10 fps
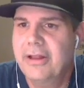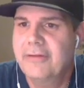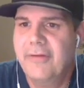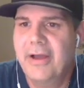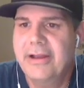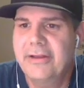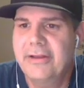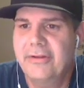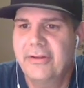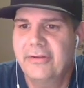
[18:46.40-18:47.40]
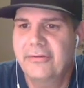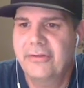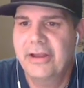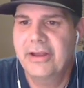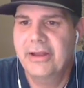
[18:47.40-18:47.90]
I invited you. Do you
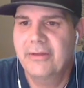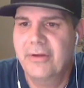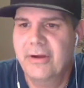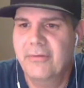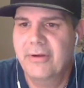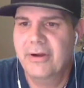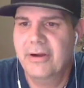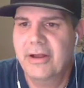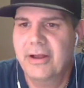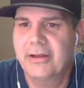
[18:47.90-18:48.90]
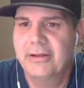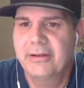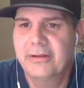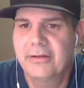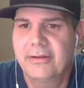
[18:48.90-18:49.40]
see it anywhere where
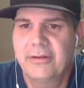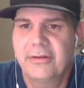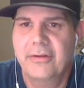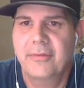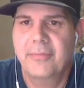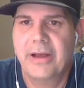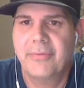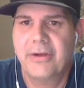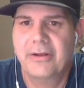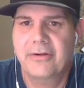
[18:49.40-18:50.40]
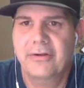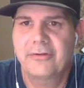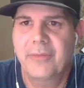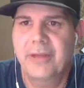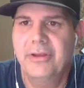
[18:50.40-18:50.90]
you can pop on,
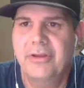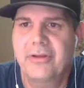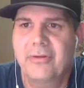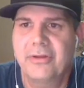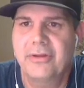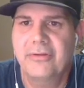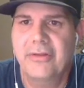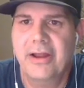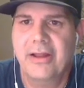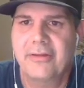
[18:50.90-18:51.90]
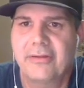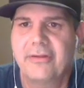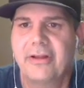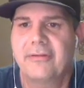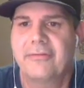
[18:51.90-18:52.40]
Chris? Maybe you can only do that on the
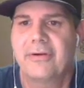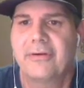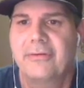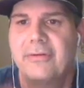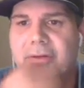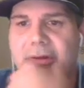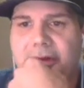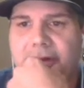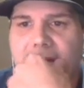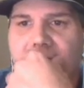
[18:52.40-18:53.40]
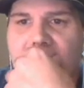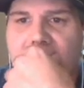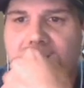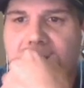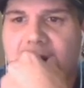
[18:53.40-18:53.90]
telephone,
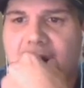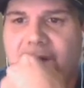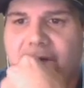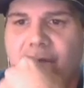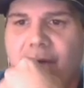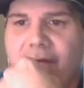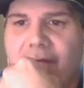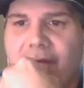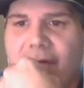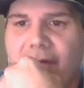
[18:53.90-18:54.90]
on the smartphone.